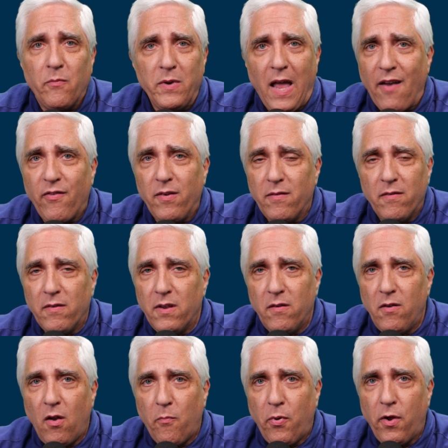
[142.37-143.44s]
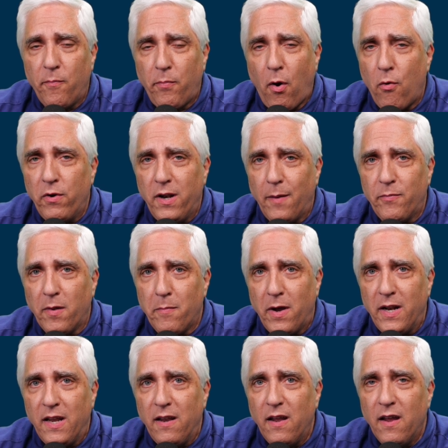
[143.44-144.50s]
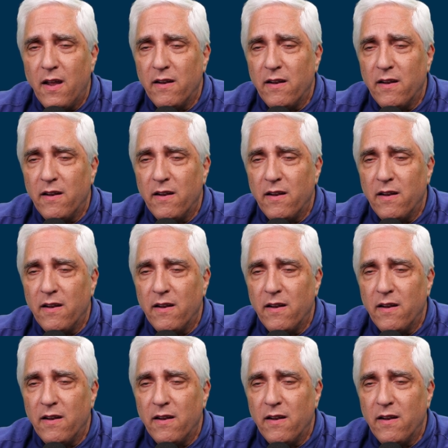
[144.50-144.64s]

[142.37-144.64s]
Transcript: We haven't, you know, put ponied up the money